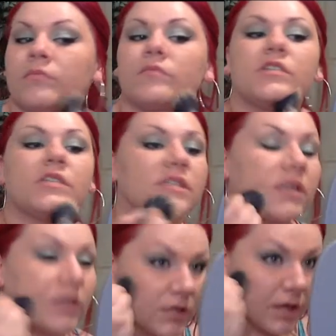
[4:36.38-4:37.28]
Just to
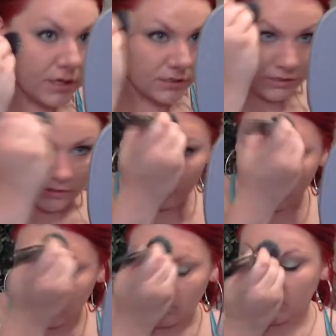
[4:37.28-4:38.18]
get a nice
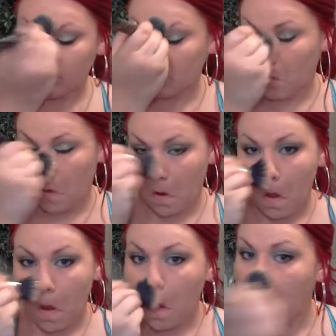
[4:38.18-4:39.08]
even
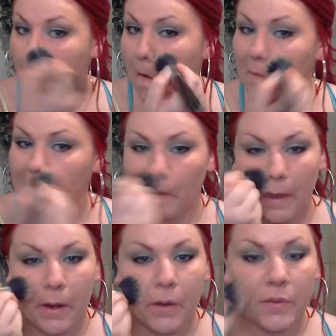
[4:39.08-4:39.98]
layer.